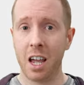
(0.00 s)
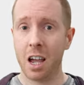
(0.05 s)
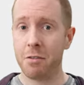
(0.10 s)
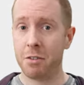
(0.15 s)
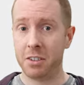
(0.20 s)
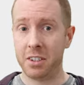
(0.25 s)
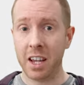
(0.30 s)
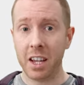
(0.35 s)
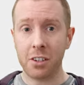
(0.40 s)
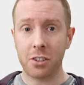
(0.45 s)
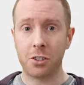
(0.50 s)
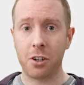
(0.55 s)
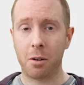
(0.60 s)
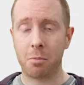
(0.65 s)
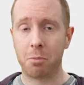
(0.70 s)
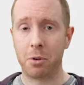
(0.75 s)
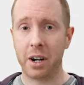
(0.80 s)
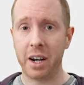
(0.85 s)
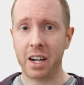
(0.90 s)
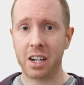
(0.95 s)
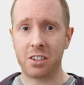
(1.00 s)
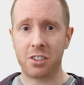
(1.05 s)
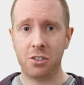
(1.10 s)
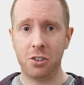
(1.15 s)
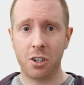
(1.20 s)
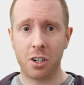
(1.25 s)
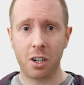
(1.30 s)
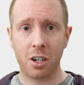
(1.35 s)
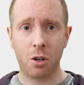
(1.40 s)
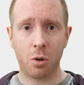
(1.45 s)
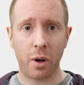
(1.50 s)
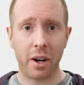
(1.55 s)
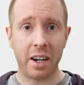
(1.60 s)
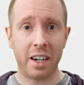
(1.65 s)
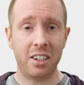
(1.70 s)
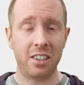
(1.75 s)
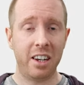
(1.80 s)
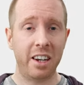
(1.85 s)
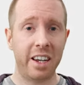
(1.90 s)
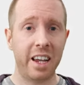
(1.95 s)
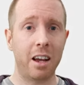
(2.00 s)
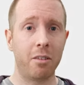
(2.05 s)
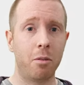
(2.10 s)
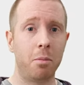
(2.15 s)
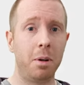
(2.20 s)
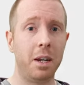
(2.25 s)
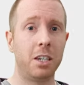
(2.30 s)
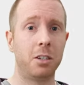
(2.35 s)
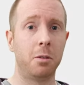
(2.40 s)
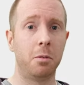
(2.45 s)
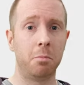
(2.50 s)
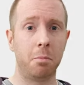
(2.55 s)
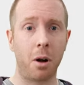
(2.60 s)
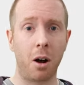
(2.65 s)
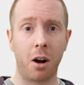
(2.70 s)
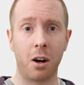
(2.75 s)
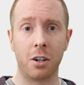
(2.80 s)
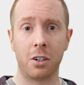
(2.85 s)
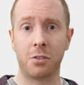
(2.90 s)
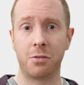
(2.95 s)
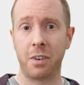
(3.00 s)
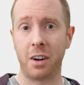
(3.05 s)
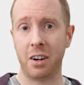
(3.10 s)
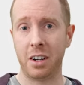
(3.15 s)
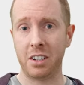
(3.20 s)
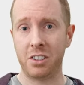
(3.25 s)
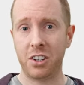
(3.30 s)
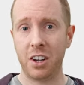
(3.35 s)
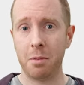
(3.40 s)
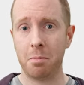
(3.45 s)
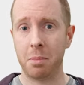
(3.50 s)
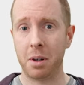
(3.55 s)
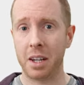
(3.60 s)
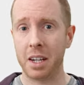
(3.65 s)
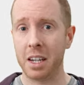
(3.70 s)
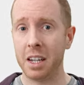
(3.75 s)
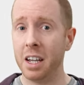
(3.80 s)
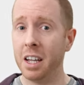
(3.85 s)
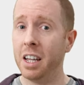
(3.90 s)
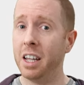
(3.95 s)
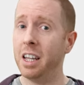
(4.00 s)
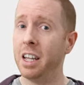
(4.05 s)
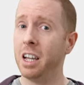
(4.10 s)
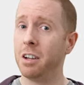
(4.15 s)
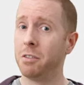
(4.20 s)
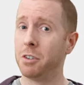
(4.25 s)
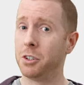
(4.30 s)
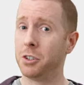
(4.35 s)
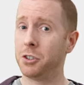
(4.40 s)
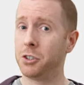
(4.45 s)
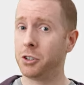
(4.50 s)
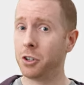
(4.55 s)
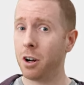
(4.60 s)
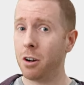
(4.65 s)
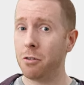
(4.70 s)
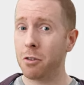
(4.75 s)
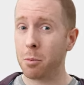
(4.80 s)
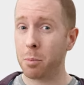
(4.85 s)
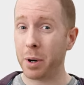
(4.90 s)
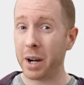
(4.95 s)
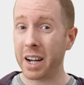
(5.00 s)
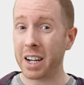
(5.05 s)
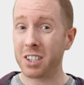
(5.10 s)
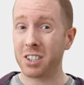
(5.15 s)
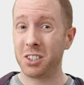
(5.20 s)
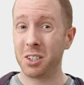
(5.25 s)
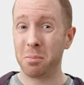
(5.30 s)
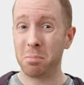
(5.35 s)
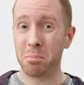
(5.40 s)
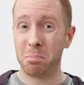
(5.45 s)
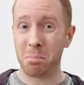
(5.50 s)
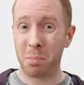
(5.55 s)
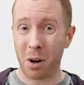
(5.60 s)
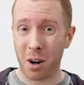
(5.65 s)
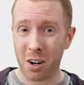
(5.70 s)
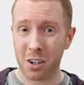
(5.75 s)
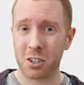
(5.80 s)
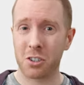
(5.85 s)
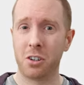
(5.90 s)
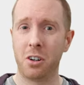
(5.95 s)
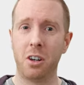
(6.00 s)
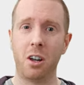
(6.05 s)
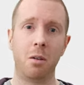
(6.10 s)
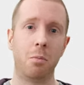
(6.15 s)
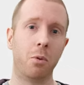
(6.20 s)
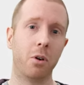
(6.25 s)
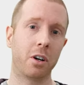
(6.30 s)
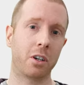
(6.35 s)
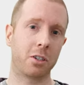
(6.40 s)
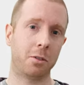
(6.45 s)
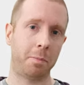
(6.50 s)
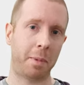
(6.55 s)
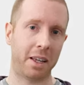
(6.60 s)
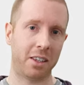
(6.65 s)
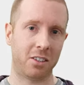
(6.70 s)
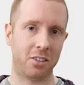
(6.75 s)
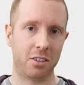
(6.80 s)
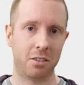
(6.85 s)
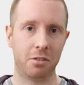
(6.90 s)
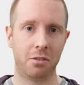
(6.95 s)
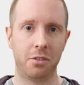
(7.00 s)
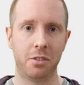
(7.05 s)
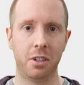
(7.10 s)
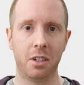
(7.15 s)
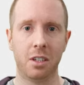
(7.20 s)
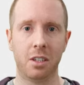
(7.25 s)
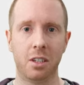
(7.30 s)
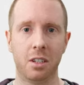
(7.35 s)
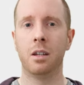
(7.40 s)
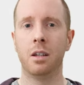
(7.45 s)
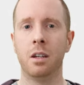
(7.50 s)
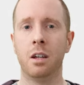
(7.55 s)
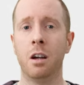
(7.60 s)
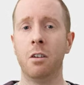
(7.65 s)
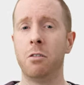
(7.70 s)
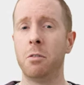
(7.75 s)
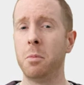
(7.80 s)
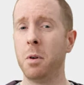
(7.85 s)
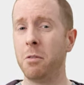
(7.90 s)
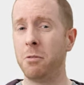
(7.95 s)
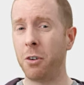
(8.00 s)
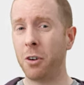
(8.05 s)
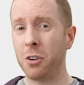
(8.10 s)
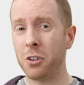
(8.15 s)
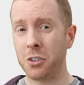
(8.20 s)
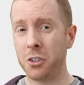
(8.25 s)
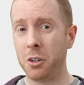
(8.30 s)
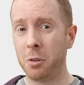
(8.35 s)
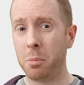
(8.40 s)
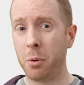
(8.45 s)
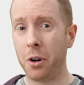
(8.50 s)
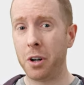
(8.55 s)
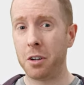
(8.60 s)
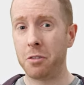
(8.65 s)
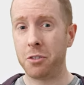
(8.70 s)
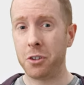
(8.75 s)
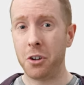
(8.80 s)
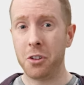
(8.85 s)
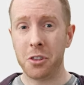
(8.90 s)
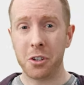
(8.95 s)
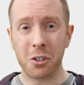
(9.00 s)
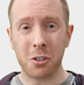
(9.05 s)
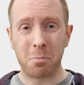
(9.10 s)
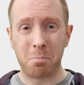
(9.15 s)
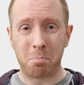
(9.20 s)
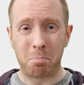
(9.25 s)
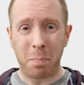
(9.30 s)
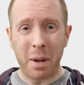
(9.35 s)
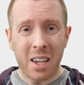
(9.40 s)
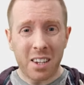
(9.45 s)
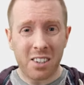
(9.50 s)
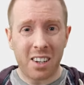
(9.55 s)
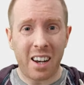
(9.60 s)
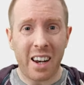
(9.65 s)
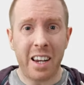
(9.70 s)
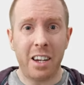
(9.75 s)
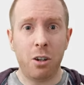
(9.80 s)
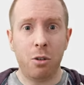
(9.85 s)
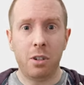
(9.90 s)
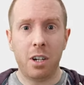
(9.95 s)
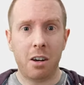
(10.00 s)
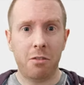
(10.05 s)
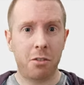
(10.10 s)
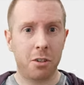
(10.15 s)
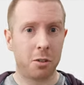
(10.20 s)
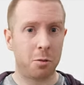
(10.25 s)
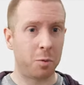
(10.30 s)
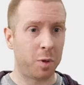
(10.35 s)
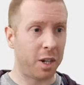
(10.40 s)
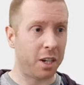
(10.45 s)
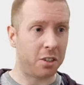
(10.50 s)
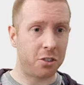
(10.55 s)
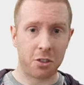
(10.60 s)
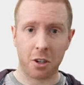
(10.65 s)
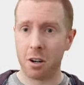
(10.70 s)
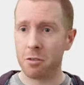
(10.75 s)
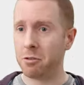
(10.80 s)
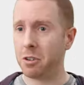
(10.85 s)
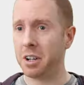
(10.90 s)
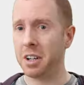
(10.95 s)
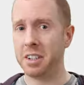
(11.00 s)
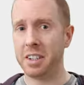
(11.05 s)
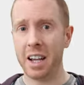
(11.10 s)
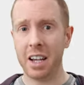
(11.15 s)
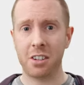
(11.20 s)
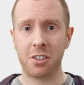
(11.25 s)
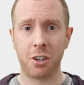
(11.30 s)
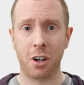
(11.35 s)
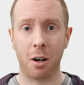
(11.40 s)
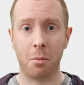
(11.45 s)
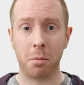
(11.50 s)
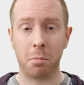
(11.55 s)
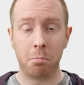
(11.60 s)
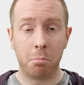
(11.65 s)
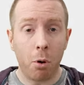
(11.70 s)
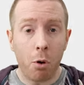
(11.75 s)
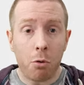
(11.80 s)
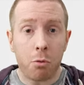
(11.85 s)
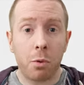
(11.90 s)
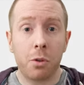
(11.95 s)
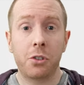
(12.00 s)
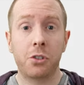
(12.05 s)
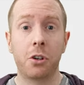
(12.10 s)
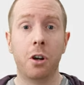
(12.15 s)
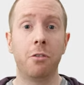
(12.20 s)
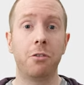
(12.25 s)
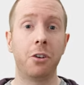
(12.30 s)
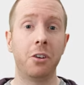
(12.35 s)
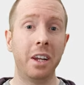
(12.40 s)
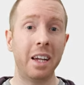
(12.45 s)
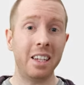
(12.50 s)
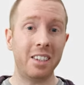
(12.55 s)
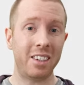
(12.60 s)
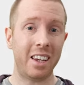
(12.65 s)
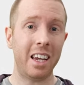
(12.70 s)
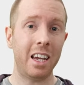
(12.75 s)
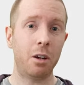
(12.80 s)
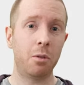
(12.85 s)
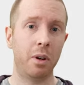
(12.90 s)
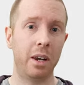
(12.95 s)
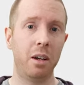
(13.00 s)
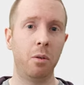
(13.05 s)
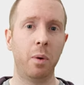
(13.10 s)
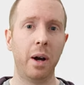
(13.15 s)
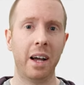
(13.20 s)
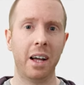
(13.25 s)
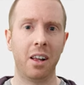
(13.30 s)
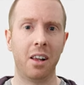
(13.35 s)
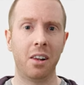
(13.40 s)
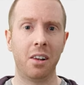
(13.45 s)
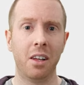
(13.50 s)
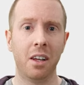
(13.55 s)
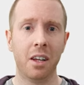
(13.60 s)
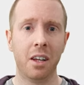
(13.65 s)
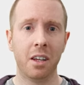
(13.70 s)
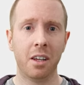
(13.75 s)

If a desktop breaks, you can quite easily get replacement parts fairly cheaply. If a server breaks, the parts are a lot more expensive. From a functional point of view, there's basically no difference between a server and a desktop. Both will serve your needs equally well.